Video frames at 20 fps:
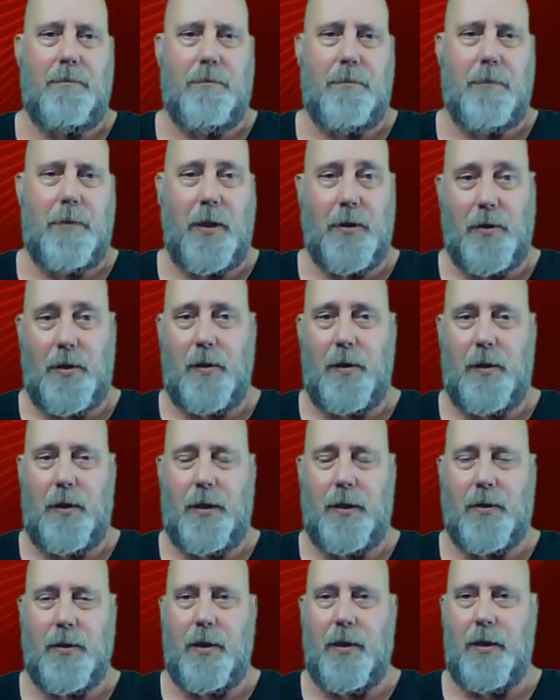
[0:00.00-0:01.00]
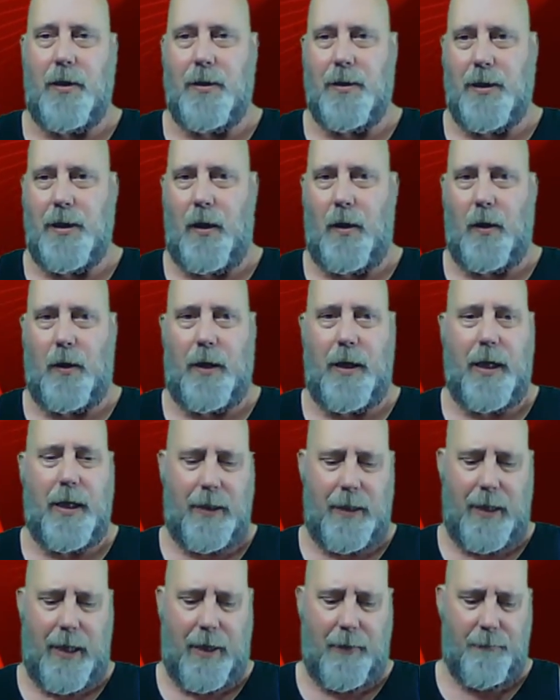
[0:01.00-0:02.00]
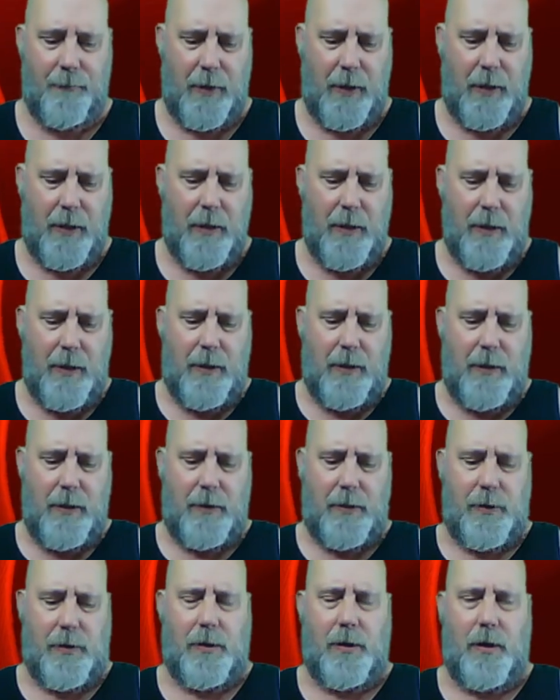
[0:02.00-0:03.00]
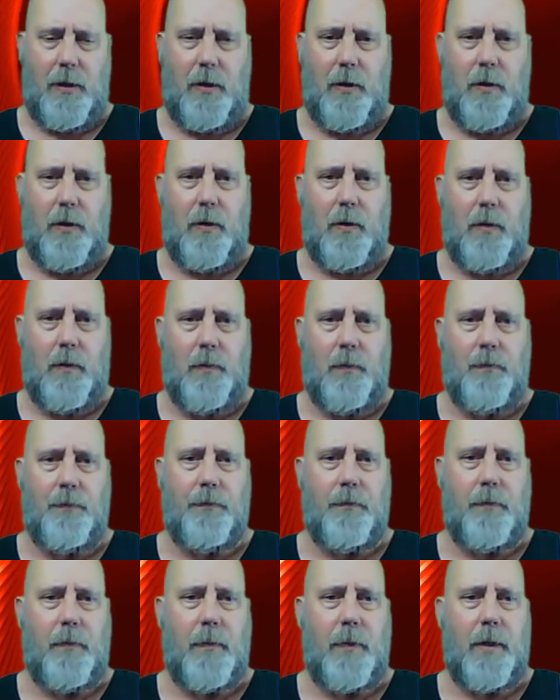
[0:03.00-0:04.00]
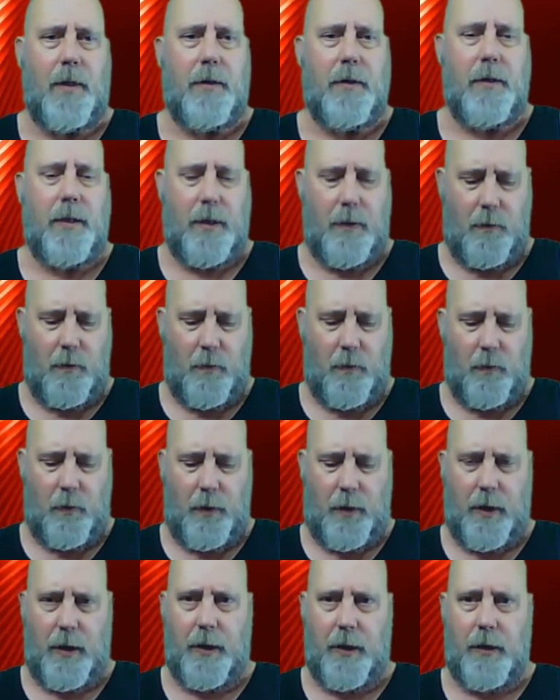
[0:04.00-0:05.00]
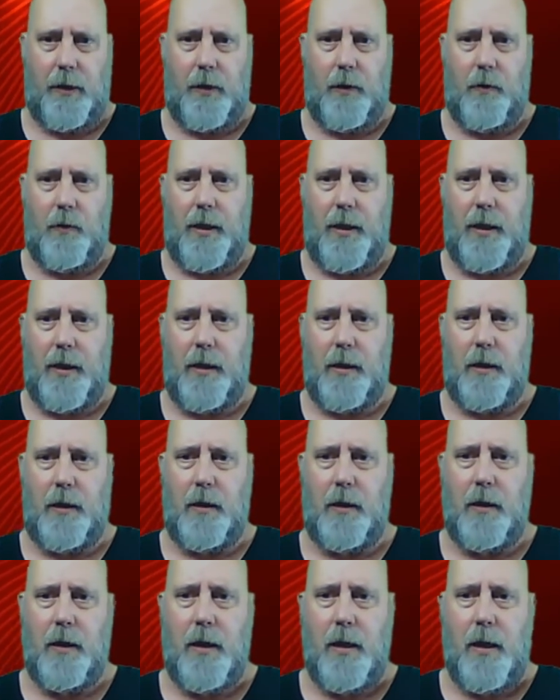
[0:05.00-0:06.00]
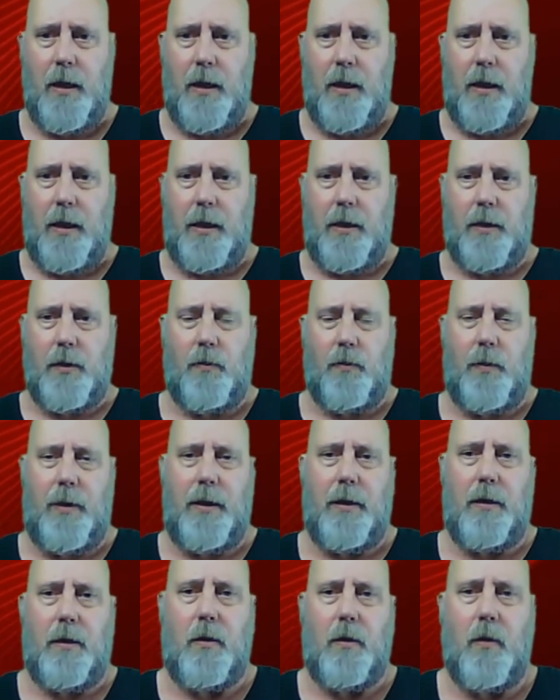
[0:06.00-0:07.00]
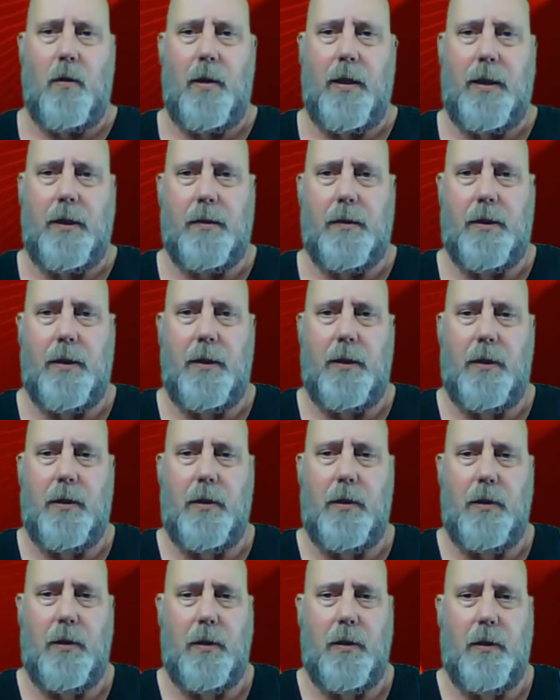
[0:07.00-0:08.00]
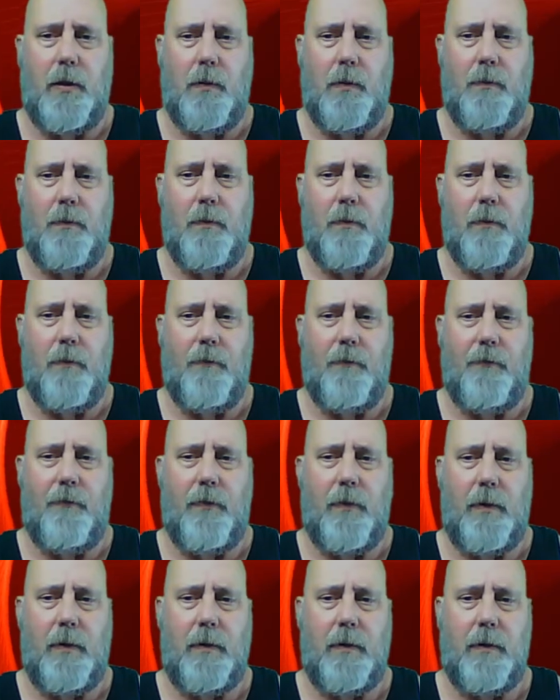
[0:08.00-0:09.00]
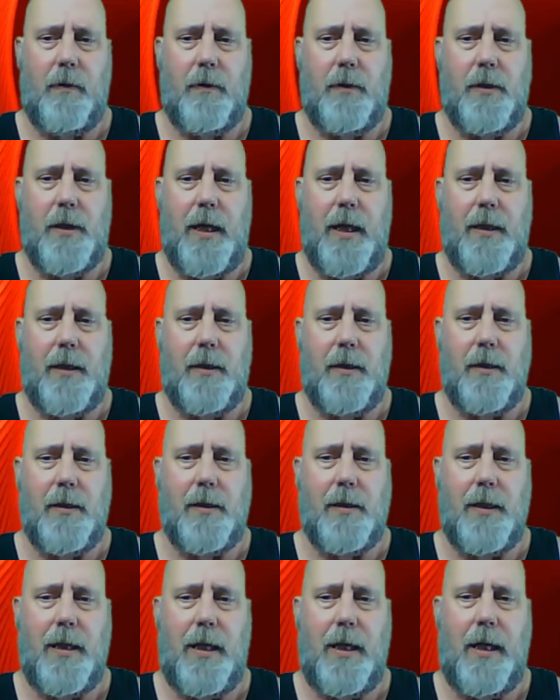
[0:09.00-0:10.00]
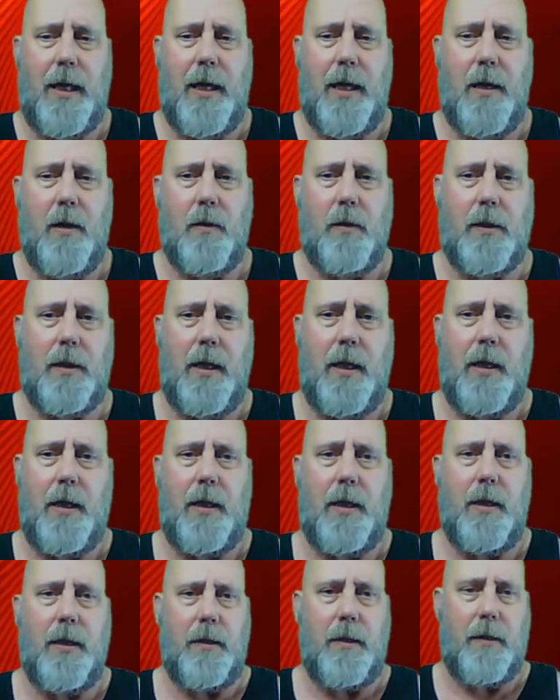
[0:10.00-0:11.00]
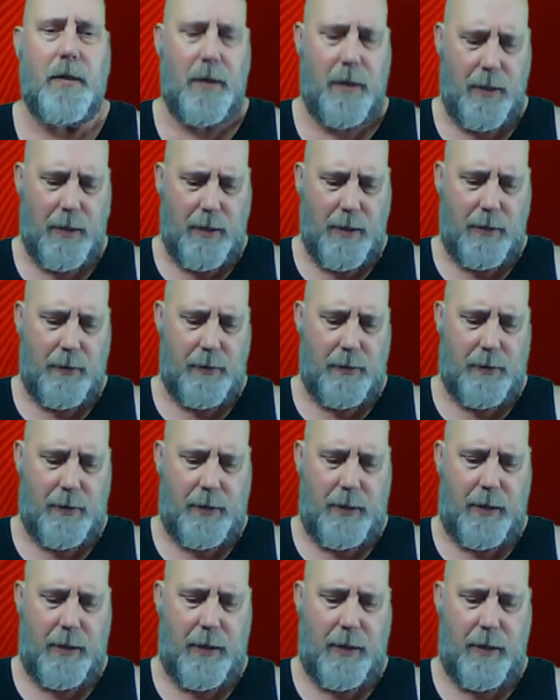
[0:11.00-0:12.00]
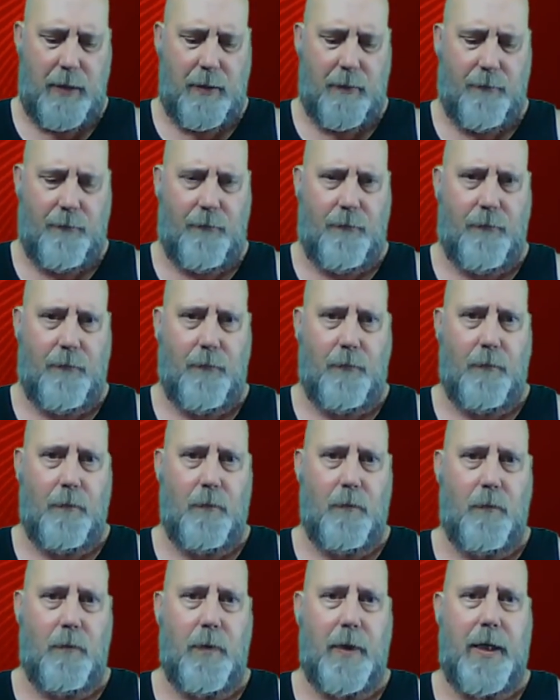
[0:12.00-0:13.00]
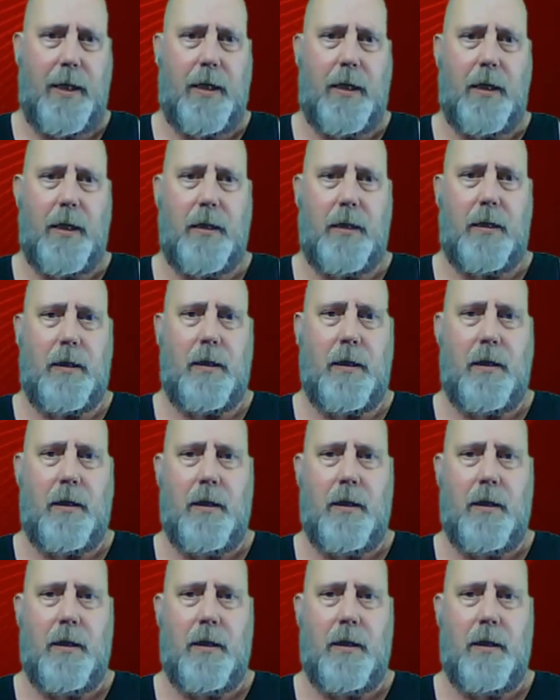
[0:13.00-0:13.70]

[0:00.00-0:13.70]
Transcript: doesn't look as good as the arcade game. So I think what we're going to do here is we are going to check this thing out and see if we can,